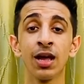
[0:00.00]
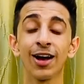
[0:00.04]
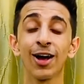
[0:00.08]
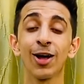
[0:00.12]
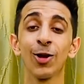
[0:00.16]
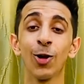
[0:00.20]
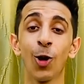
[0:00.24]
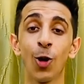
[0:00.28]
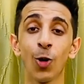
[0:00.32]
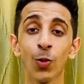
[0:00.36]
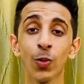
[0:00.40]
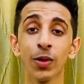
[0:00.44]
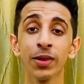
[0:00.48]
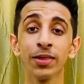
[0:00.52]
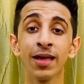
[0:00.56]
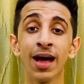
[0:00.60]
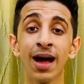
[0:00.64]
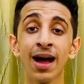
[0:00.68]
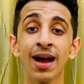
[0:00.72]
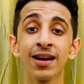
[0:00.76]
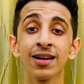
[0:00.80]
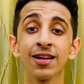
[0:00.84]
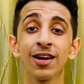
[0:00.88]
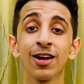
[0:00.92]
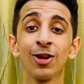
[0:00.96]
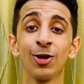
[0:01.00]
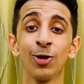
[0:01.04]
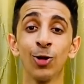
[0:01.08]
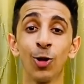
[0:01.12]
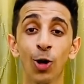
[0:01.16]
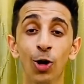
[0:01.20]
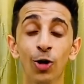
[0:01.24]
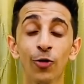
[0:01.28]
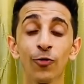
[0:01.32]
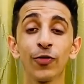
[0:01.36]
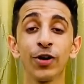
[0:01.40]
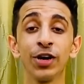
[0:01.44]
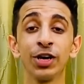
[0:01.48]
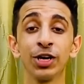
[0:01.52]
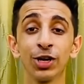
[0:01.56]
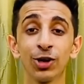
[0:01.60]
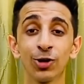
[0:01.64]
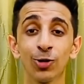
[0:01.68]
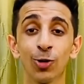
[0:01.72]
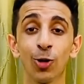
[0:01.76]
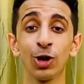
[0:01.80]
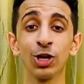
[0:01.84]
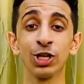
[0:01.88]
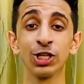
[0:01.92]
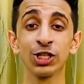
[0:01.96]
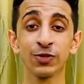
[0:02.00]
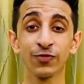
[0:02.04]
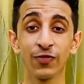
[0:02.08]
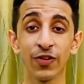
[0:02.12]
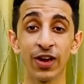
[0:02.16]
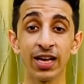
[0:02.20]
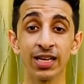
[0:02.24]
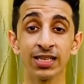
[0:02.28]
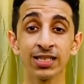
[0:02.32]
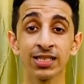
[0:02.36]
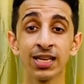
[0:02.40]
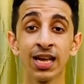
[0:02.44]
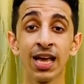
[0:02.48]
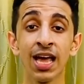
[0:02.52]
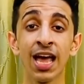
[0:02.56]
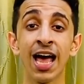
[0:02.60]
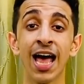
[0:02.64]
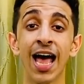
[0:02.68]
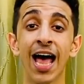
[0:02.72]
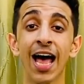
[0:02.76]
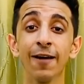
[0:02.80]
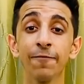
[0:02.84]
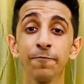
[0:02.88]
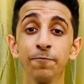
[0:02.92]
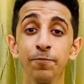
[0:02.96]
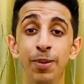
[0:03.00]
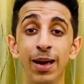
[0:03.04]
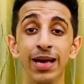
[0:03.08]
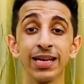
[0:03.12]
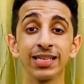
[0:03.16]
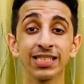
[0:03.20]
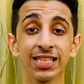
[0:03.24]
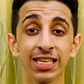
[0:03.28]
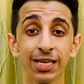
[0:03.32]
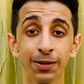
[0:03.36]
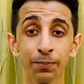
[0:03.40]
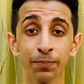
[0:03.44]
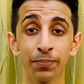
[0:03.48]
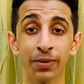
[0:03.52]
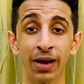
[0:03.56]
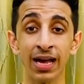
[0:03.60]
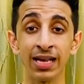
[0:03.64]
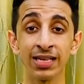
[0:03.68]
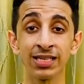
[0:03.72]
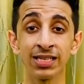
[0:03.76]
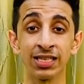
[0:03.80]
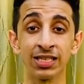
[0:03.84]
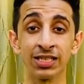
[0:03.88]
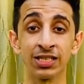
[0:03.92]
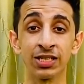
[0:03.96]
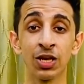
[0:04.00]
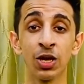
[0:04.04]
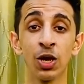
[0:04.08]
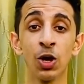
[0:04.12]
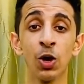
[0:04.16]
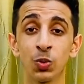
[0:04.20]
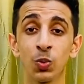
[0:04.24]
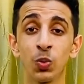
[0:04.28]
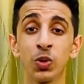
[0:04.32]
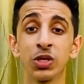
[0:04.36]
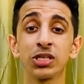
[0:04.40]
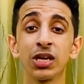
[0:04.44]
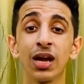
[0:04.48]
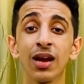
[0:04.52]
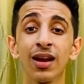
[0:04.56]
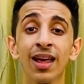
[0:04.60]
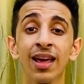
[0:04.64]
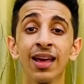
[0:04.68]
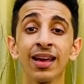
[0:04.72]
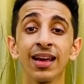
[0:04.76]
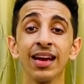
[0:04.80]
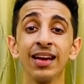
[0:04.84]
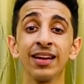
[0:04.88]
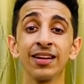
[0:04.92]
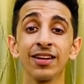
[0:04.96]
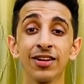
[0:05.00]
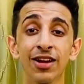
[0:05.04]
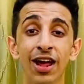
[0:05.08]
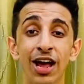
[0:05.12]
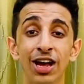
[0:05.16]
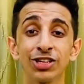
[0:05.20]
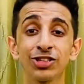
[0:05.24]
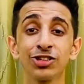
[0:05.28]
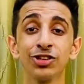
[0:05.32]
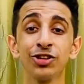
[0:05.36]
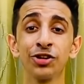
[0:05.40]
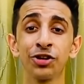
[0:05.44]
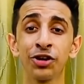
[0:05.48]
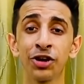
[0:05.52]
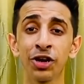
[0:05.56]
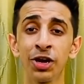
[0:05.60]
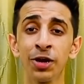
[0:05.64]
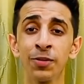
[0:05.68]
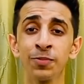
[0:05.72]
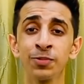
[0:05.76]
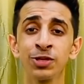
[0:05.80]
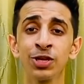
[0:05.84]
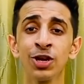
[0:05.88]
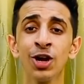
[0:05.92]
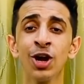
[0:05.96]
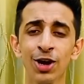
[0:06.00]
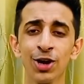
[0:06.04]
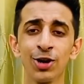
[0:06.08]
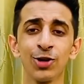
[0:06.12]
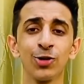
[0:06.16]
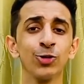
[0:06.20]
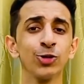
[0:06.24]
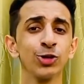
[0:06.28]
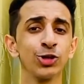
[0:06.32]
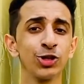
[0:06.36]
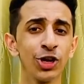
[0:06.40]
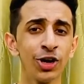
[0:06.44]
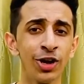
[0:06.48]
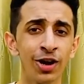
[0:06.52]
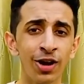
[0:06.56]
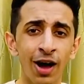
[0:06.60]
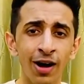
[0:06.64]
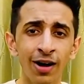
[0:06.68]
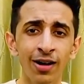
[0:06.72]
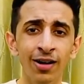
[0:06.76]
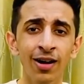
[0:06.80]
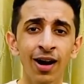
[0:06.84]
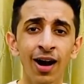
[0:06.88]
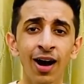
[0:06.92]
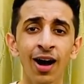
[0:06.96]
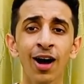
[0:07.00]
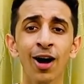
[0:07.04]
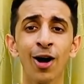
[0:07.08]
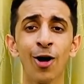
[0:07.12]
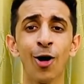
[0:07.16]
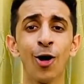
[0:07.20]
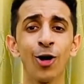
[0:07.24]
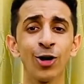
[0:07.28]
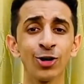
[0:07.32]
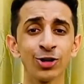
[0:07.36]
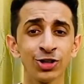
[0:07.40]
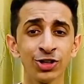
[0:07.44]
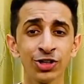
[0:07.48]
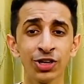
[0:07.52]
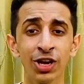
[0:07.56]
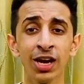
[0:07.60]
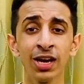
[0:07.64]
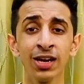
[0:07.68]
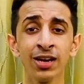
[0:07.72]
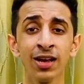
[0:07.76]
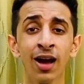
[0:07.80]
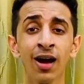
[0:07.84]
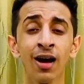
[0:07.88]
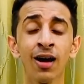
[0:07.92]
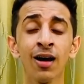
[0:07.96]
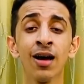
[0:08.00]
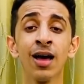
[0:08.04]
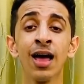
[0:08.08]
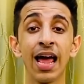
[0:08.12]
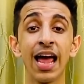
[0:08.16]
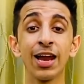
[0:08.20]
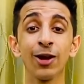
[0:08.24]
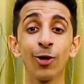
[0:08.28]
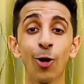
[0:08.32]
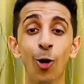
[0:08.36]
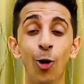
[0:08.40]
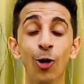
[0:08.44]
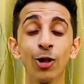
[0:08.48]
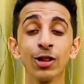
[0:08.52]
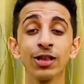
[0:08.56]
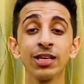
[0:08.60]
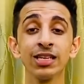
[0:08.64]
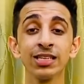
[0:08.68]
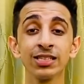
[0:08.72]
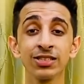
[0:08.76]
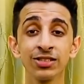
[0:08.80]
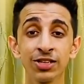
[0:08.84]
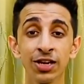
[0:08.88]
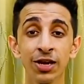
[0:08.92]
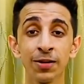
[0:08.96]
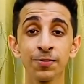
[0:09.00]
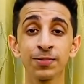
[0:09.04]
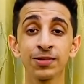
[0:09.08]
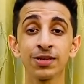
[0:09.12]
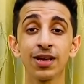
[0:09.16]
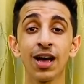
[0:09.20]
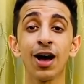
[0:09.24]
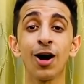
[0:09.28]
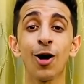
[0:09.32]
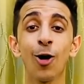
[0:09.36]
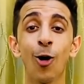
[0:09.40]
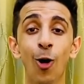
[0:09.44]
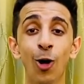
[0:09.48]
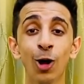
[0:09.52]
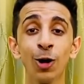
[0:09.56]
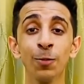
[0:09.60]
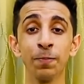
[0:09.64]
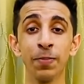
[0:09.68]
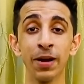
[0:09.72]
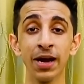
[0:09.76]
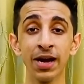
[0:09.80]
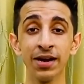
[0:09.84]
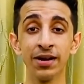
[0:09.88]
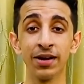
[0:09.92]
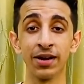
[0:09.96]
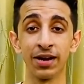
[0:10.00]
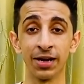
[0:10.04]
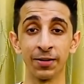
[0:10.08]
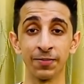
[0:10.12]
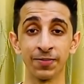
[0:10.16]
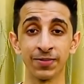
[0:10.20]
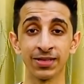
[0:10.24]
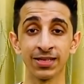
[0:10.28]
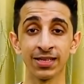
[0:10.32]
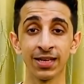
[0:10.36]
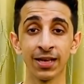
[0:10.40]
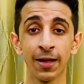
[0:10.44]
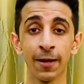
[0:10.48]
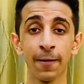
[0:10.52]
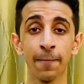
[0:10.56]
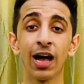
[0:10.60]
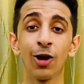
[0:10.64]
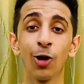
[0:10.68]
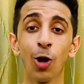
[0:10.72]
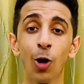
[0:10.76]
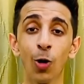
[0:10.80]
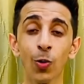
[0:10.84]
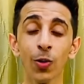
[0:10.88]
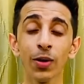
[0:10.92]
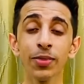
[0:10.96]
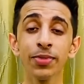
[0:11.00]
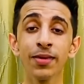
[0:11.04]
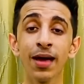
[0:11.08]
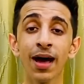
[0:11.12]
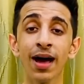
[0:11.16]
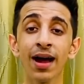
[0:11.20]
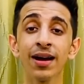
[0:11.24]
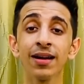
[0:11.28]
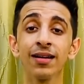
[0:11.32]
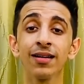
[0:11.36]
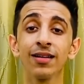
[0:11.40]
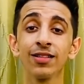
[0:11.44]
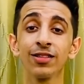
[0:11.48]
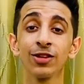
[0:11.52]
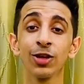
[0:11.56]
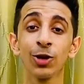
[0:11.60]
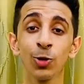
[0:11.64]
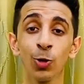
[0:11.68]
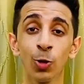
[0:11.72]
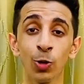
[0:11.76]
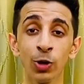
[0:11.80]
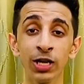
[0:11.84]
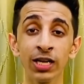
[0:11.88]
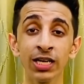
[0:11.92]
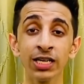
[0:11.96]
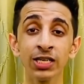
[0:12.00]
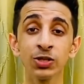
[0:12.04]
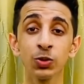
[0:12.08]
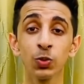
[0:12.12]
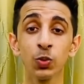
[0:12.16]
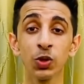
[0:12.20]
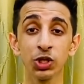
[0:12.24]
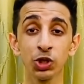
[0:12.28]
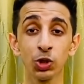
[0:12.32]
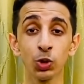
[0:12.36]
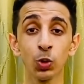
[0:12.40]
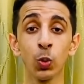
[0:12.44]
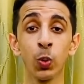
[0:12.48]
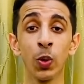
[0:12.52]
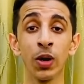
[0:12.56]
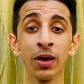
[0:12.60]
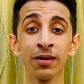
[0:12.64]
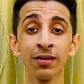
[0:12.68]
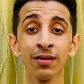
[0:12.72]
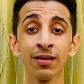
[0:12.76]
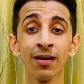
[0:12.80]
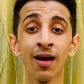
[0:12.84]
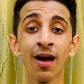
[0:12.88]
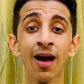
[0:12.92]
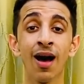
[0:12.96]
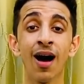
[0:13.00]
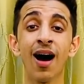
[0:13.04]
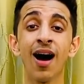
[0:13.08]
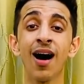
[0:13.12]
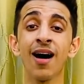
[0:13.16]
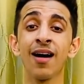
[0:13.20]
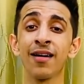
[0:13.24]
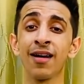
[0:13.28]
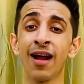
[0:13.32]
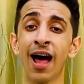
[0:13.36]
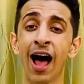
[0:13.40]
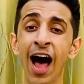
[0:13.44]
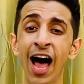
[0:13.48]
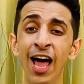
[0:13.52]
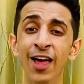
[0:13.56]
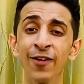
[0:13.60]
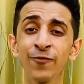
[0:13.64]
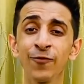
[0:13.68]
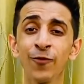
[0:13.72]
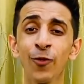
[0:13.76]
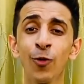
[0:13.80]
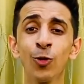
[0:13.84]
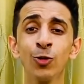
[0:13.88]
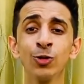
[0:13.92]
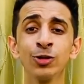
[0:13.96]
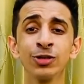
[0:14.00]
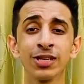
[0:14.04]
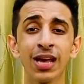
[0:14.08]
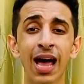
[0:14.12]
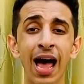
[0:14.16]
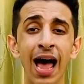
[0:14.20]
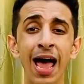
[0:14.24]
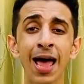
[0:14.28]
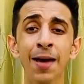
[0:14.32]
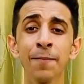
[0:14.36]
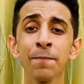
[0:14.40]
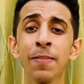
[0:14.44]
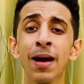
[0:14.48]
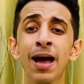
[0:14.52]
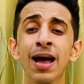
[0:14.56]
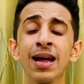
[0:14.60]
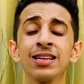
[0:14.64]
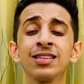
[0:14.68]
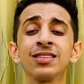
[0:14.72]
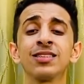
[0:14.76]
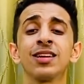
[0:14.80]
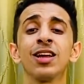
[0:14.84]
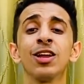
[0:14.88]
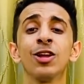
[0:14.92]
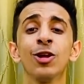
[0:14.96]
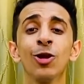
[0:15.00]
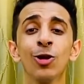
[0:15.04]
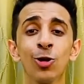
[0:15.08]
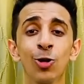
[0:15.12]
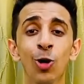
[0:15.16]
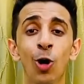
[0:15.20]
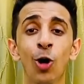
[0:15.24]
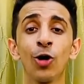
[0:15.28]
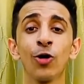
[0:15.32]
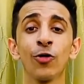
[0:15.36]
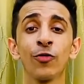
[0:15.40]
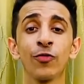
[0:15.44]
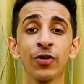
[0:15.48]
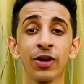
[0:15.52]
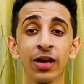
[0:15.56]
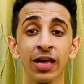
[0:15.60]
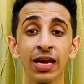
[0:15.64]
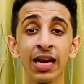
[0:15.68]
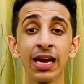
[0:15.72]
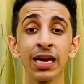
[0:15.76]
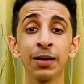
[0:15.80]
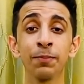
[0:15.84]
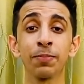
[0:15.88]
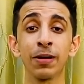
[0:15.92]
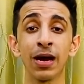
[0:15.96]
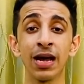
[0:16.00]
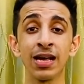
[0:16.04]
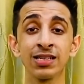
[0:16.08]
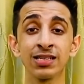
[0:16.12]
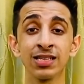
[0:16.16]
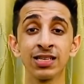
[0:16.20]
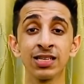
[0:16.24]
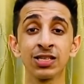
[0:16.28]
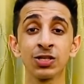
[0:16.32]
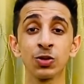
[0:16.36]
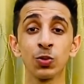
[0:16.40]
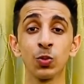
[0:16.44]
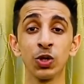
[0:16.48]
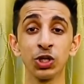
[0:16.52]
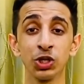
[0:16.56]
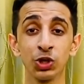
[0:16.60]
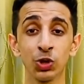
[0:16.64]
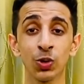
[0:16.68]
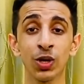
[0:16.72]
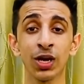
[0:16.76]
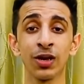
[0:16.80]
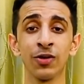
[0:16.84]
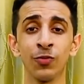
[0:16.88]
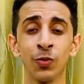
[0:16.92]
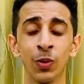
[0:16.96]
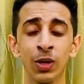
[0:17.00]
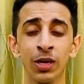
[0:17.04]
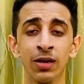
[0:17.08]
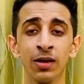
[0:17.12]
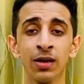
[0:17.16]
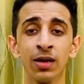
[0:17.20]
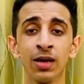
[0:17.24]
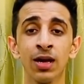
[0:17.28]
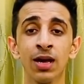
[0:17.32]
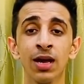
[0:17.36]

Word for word: Along with that, a lot of inter-college fairs have best team prizes, which are like international trips to Sri Lanka, Australia, and all these trips are all paid trips. Along with that, the goodies which you win are iPhones, iPads, and a lot of great prizes which you can win.